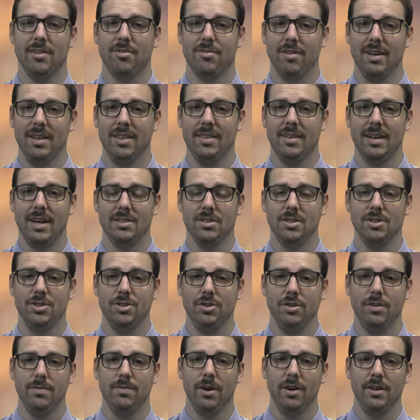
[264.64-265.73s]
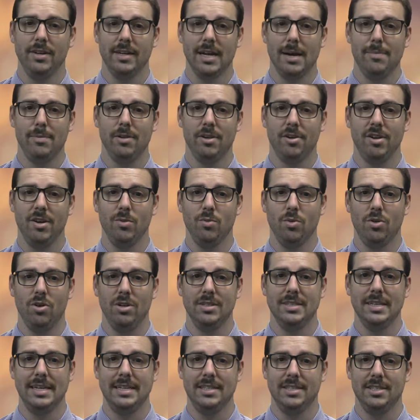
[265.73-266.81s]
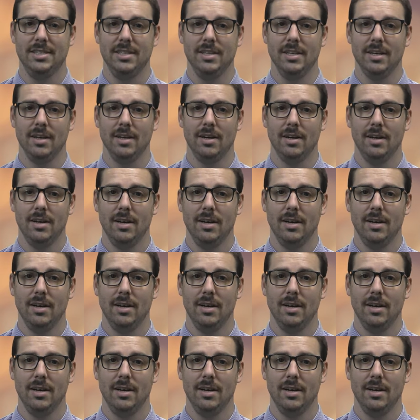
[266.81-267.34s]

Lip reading: 3,000 new vocabulary words each year,